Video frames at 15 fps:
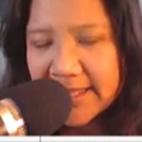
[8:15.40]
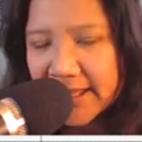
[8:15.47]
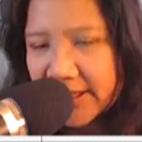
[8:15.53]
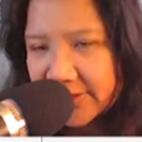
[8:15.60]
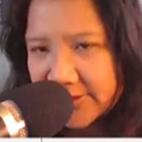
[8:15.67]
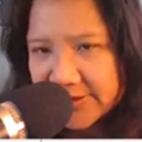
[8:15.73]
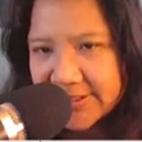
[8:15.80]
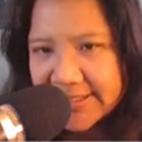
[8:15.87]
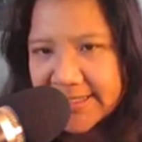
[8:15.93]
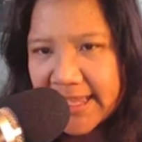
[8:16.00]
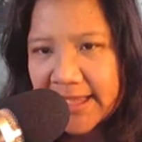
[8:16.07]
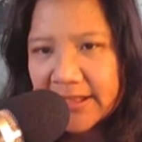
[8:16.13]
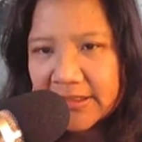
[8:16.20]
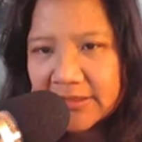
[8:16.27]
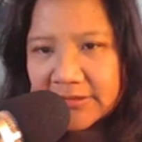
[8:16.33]
other
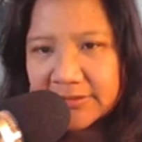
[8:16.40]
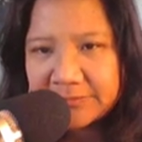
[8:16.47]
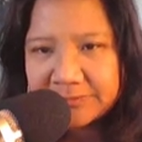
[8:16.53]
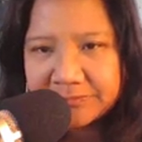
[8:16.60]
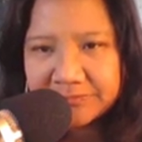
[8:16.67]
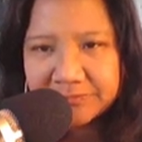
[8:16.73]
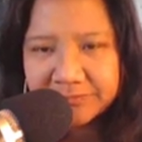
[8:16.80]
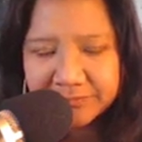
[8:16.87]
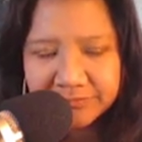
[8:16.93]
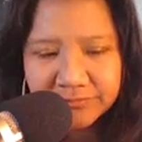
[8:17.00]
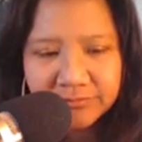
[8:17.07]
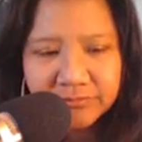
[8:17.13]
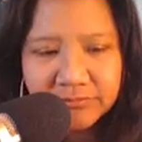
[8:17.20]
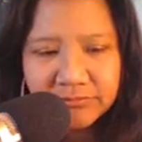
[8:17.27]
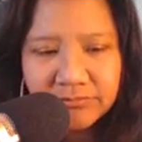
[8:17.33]
cell
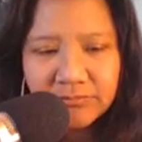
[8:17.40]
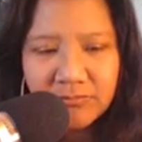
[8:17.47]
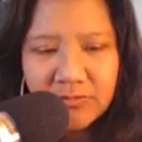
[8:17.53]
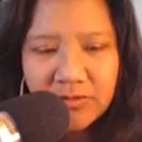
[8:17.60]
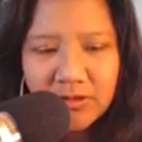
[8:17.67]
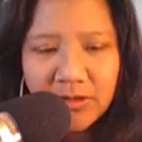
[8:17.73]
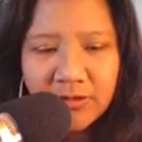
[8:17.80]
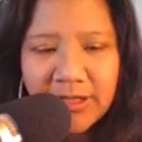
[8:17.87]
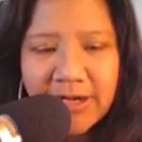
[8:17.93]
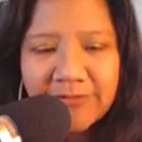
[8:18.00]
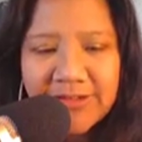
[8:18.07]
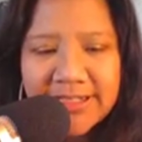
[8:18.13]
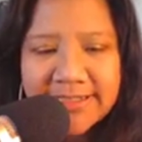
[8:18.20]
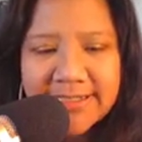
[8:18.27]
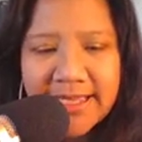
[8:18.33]
or
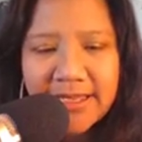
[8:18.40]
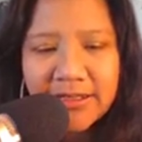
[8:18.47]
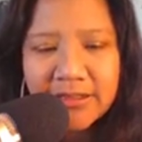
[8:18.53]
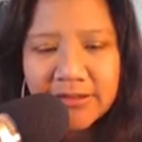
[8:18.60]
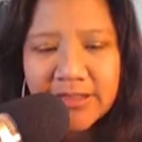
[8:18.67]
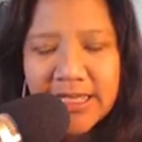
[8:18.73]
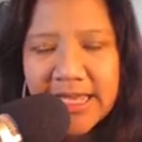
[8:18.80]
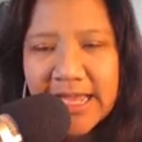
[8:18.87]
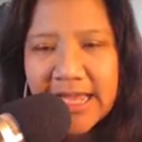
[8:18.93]
every cell,